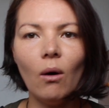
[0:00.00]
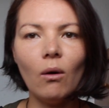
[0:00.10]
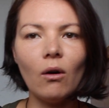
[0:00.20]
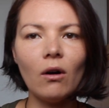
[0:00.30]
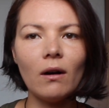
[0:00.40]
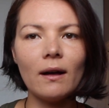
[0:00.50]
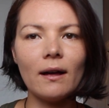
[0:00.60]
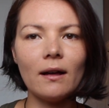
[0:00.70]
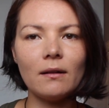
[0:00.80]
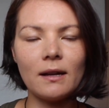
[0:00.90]

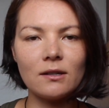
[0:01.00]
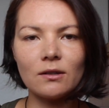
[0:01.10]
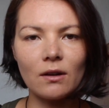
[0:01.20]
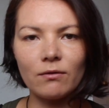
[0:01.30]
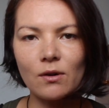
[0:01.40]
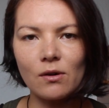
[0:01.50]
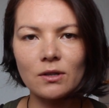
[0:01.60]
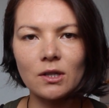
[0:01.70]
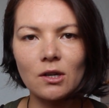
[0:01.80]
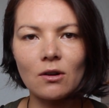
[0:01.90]
and of
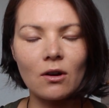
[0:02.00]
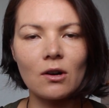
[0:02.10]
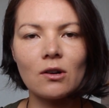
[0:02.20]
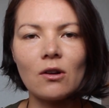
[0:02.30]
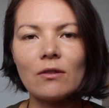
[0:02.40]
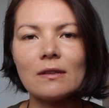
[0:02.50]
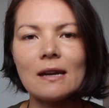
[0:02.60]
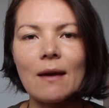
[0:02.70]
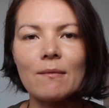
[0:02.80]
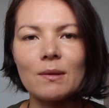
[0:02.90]
course you're not going to know the
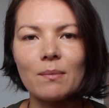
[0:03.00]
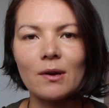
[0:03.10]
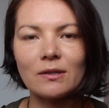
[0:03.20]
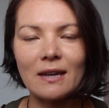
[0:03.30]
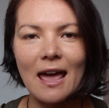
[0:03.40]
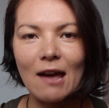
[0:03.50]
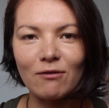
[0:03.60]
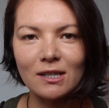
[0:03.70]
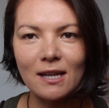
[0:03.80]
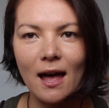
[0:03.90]
name of the person
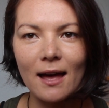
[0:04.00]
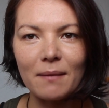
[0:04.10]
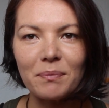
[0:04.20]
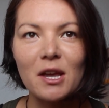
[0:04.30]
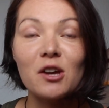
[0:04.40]
every time.